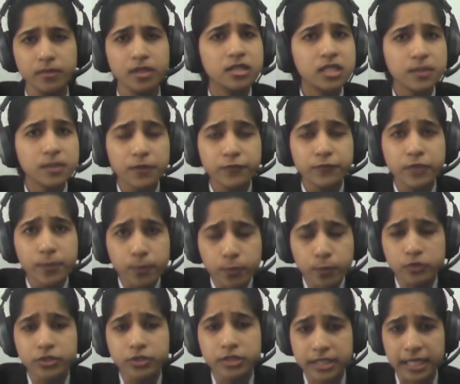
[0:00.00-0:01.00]
Some of the
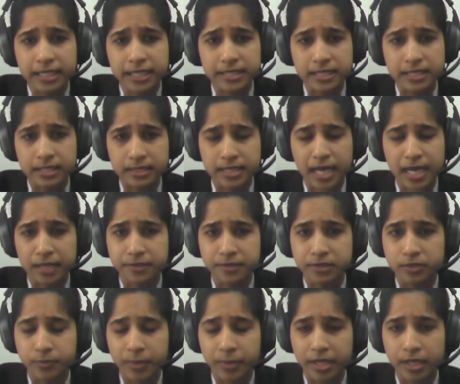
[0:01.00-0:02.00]
important cases
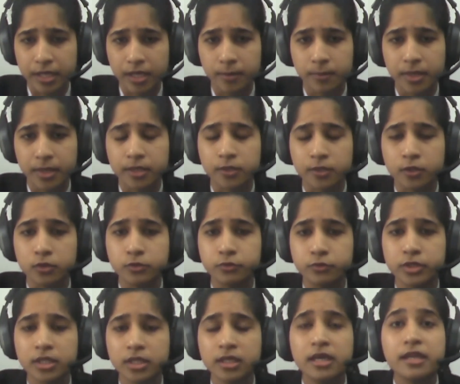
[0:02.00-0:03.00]
handled by him
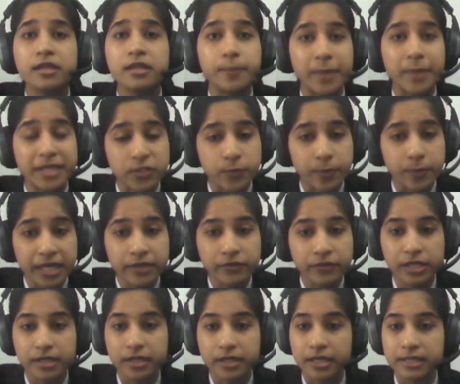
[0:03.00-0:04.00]
include Best
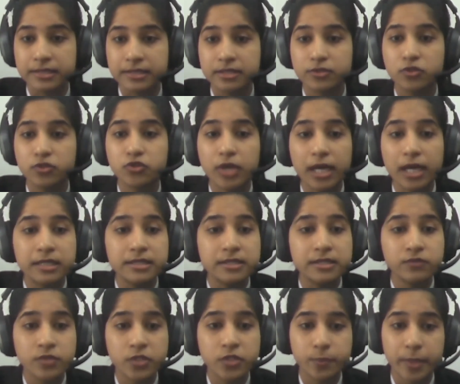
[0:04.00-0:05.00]
Bakery case, trials
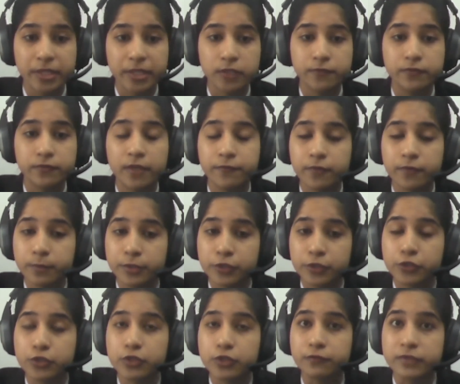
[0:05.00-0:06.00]
in respect of
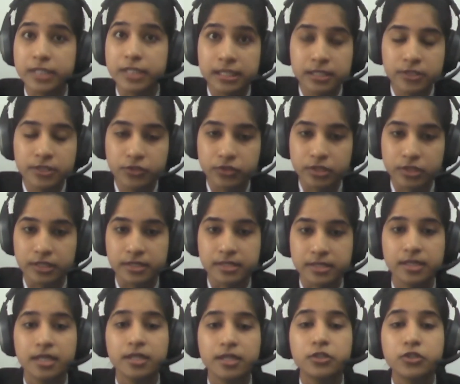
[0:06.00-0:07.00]
defamation of
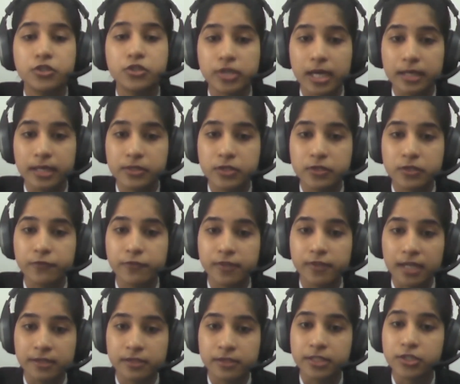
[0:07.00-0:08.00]
dignitaries, trials of
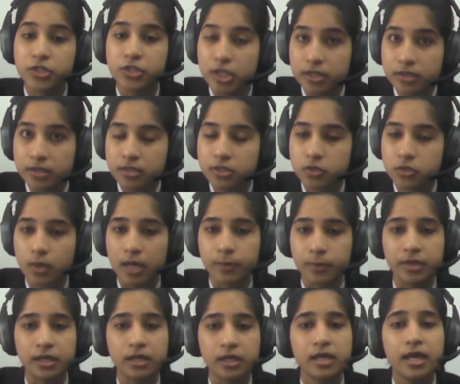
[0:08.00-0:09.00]
Tantric
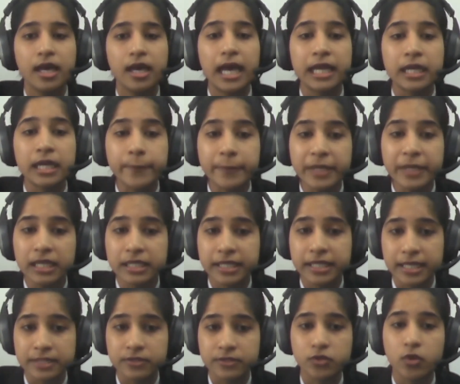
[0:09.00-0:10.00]
Chandraswamy, and appeal
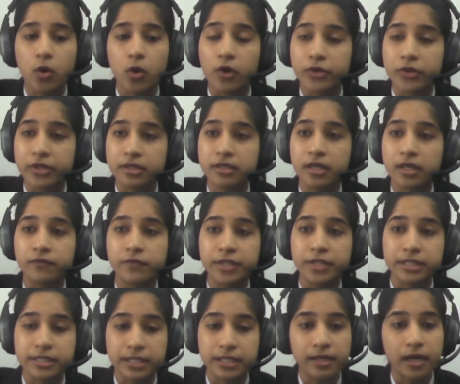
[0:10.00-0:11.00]
against order
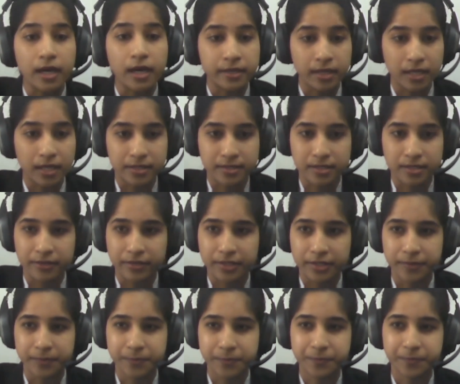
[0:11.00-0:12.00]
convicting Anna
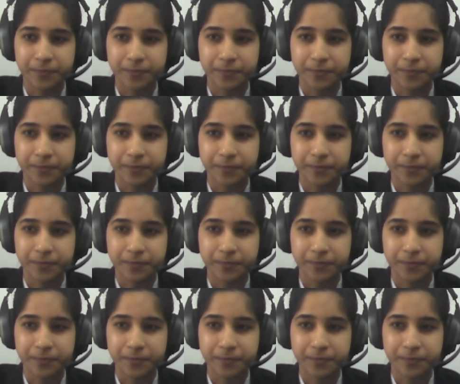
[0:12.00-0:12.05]
Hazare.